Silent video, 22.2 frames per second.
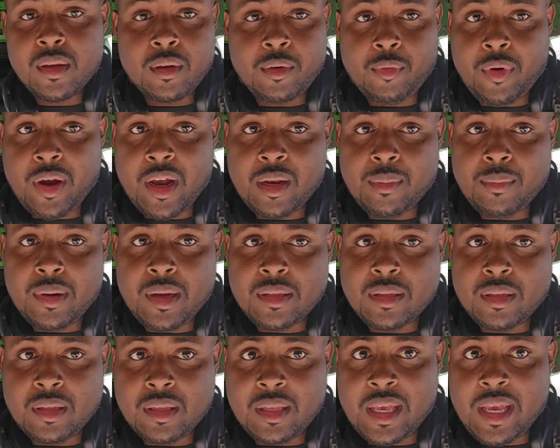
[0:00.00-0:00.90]
around about
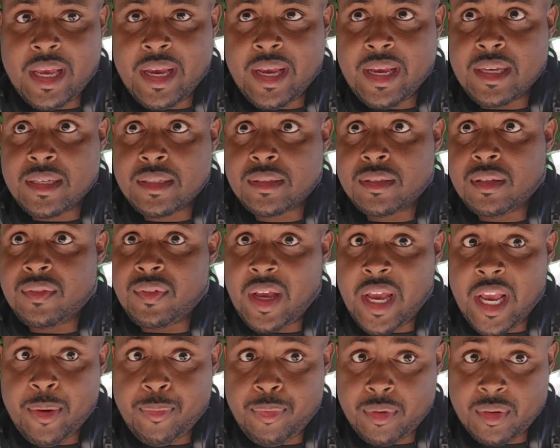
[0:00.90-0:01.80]
the last of
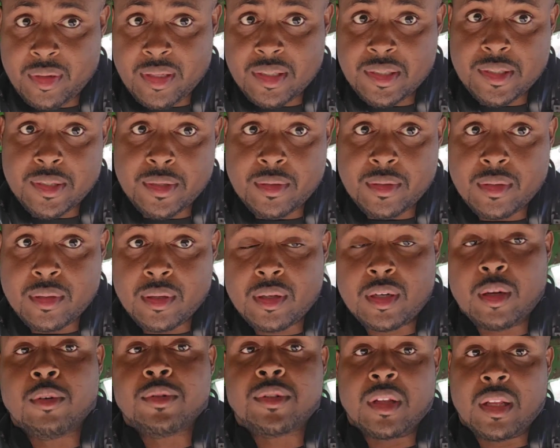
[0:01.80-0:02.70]
April this year,
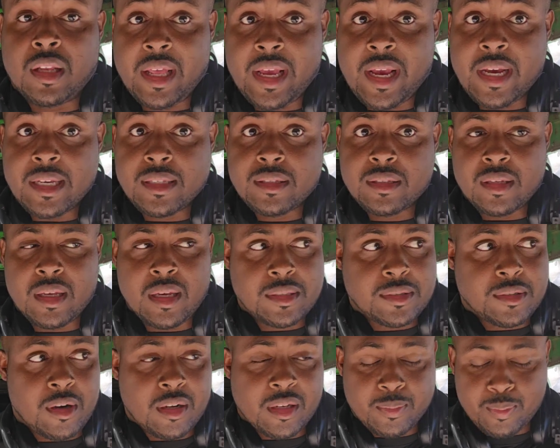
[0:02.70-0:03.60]
close to the last, I
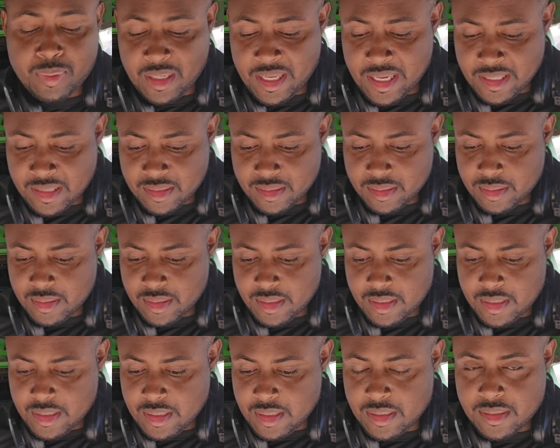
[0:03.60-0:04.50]
started planning.
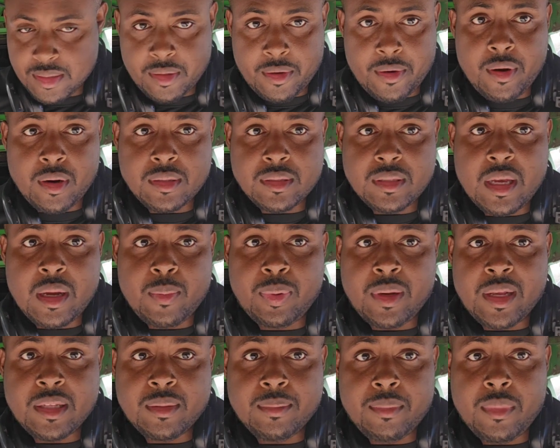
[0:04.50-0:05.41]
The earliest I
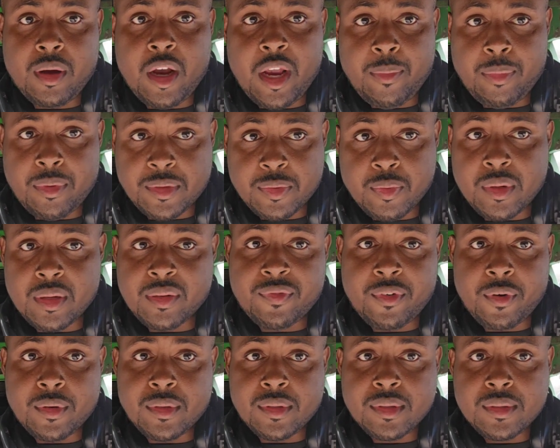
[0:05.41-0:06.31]
planned April
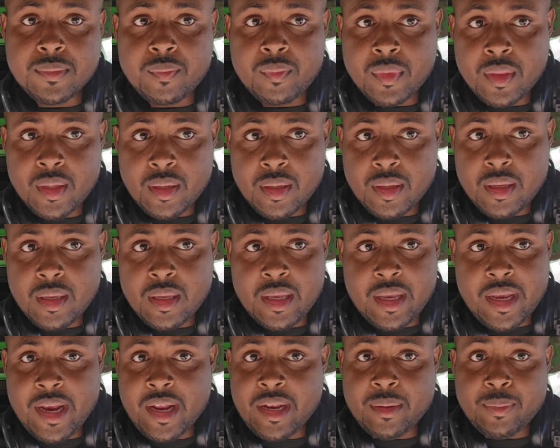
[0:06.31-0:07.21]
21st,
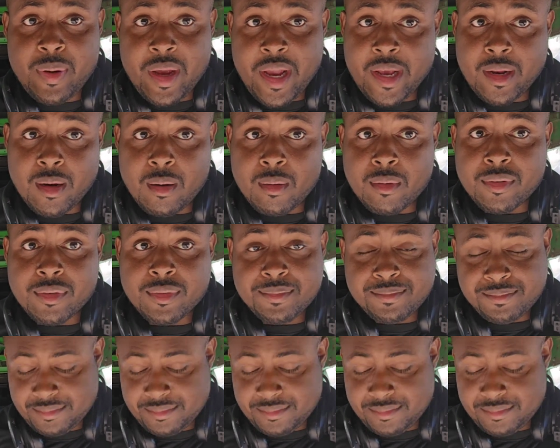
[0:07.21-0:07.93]
and it paid off.